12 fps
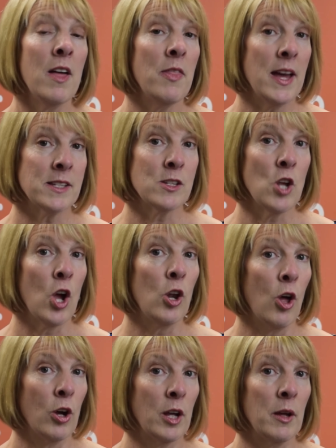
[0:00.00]
That's no
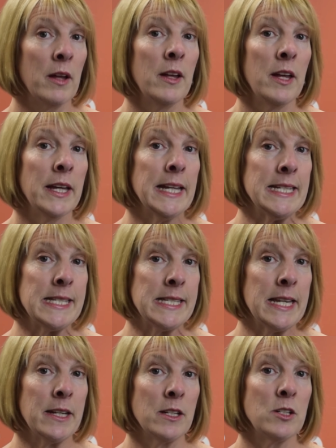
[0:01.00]
longer
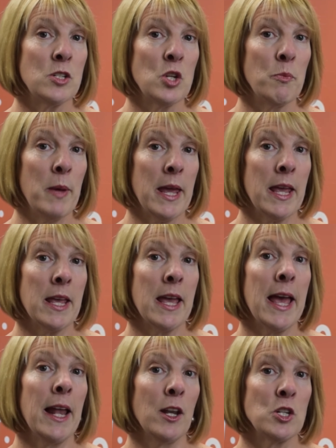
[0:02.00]
considered to be
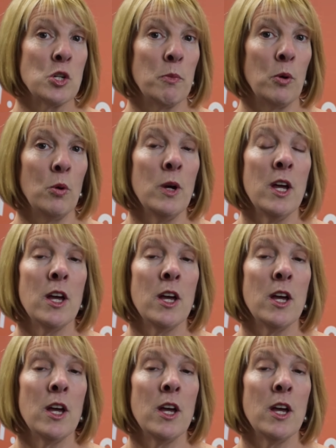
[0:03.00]
eligible